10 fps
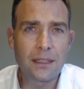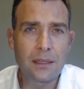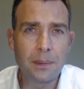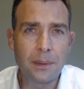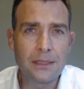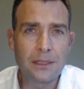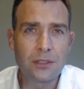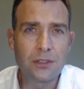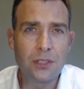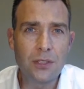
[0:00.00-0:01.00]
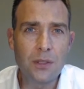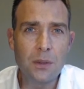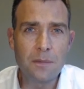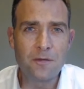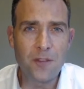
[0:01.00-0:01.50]
companies into 2
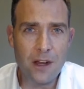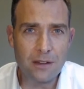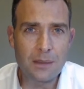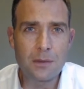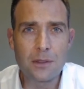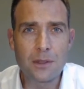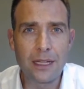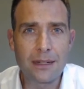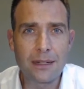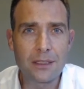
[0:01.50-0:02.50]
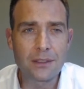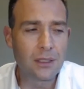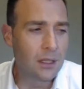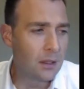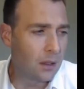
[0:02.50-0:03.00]
very broad areas.
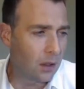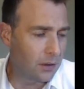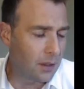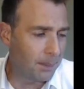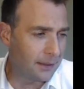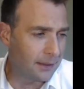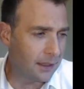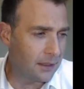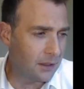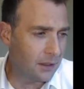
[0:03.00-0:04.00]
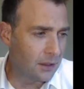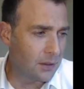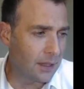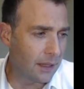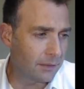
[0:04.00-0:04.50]
On the buy side, you
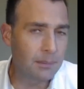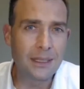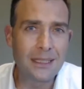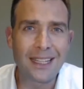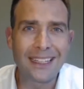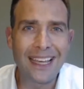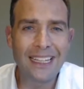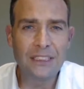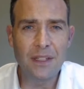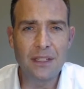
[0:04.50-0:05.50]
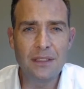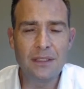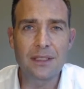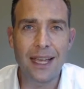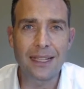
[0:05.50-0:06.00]
have companies like hedge
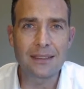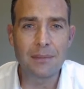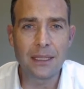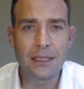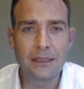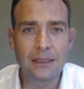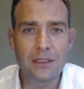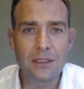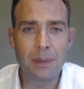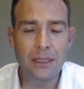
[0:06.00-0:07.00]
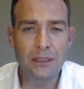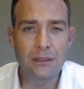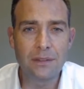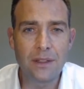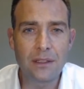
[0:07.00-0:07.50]
funds, asset managers, pension
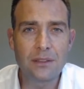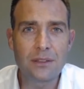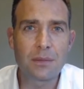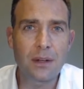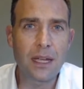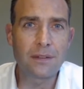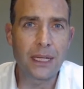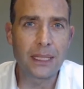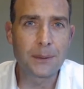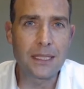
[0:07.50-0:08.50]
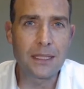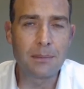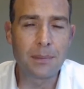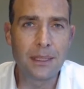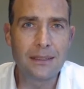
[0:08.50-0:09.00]
funds, and private equity
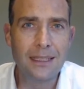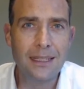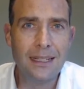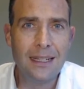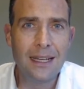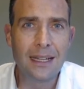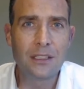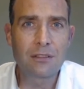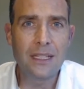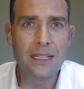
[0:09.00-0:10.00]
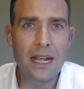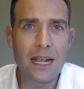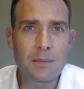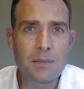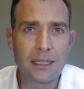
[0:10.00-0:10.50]
companies, and it's really their
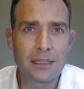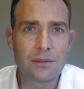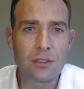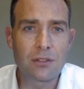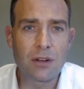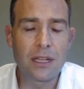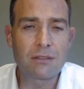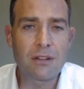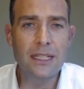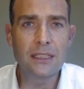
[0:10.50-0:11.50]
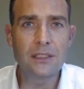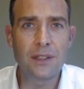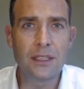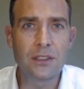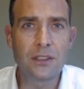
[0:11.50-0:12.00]
objective to try and raise
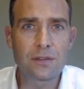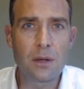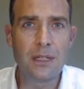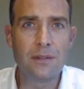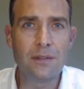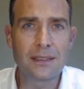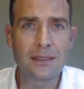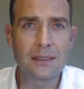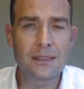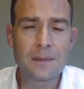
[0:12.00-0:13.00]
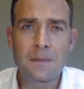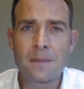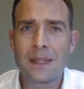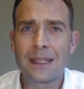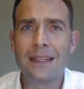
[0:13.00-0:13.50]
funds from investors
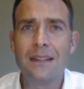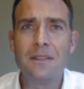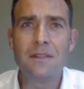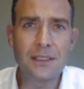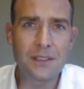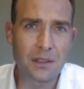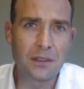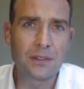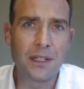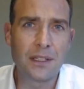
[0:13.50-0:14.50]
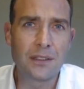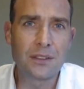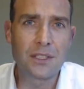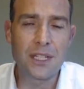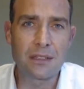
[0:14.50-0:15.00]
and invest those funds
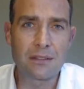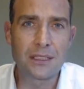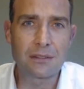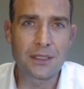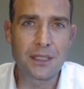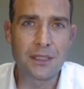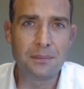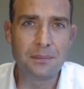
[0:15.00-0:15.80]
to generate a return.